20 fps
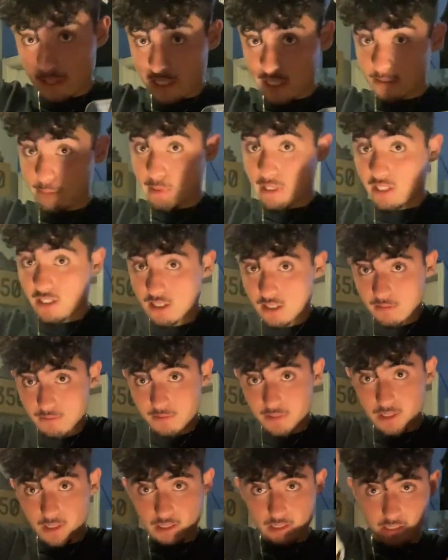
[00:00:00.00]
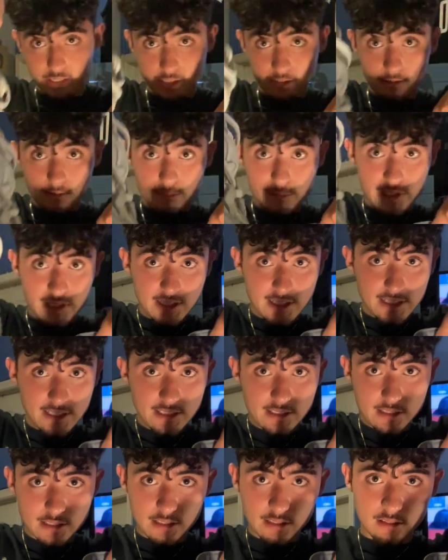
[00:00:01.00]
rank by comfort, it would be
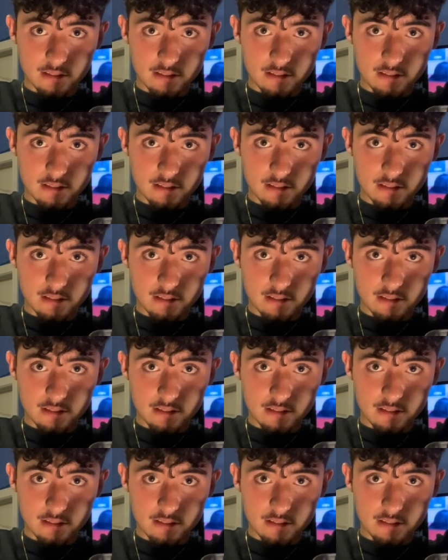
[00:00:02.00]
these.